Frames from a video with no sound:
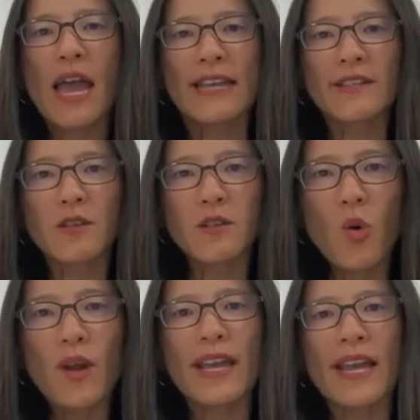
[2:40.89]
is
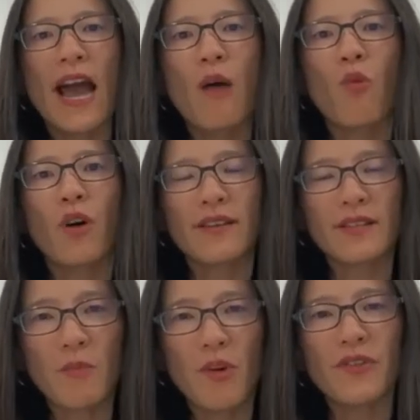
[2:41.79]
looking at what are
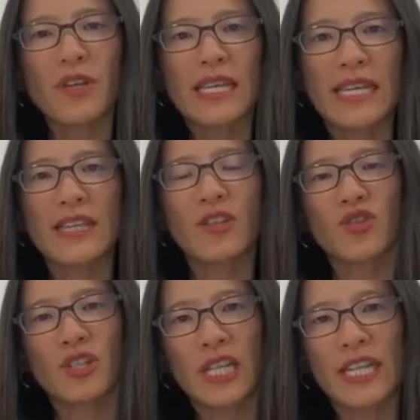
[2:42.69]
some of the key
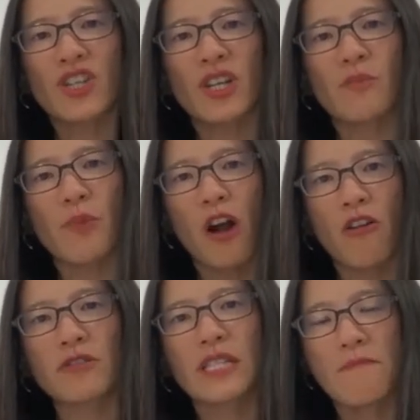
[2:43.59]
strategic
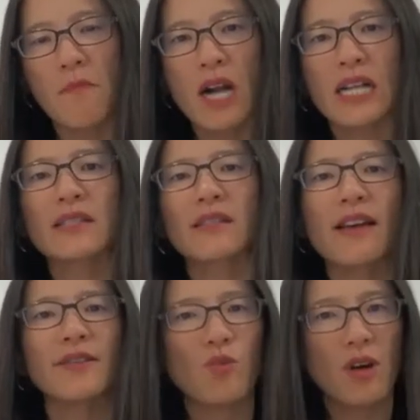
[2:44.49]
priority markets
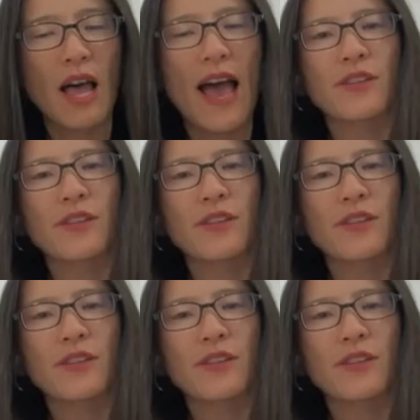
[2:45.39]
as well